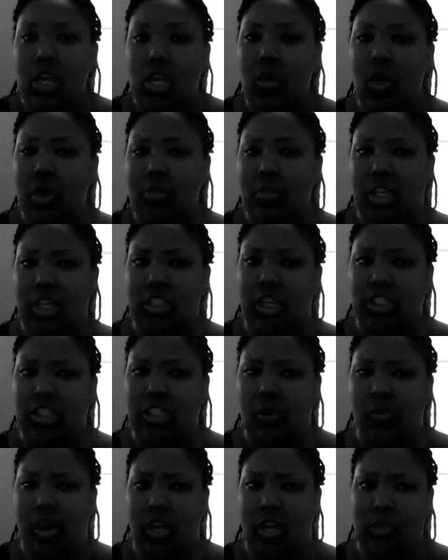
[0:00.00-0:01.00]
you ain't been to church
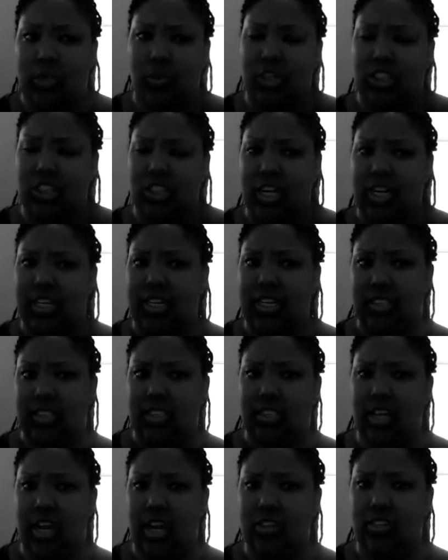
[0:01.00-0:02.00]
in a while, so we're just going to
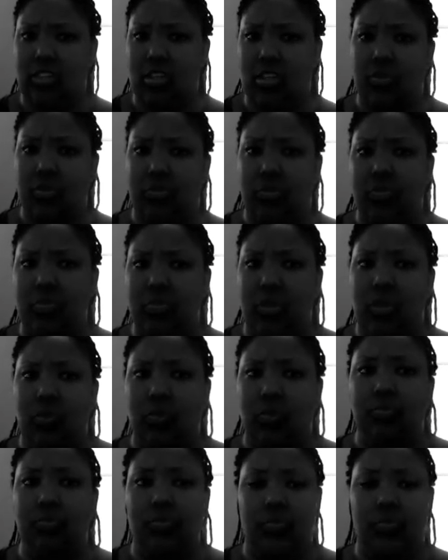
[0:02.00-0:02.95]
distance ourselves from you.